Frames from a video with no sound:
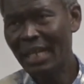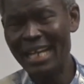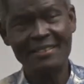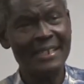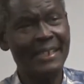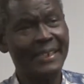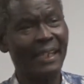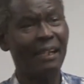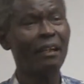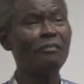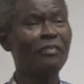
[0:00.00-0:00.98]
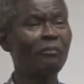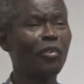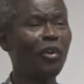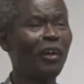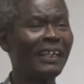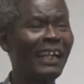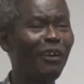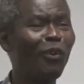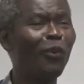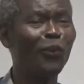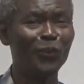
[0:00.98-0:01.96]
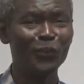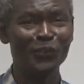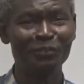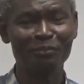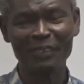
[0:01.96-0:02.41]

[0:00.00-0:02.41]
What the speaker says: I said, the love of God alone.